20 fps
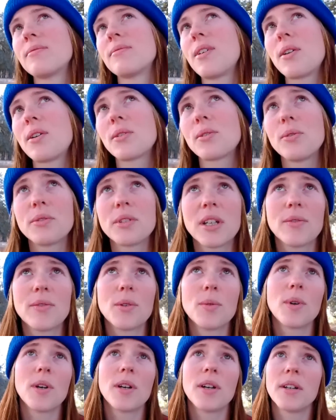articles
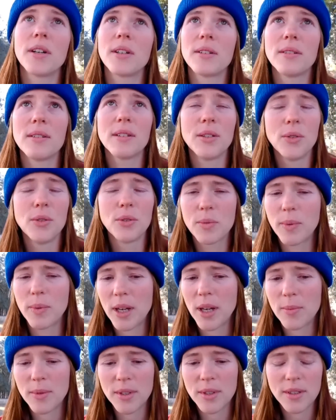everywhere in
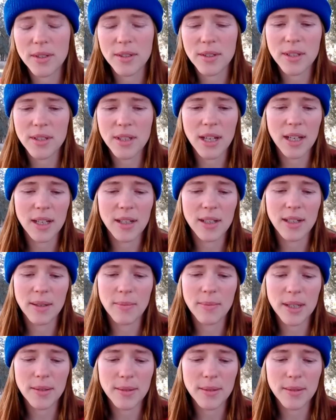newspapers and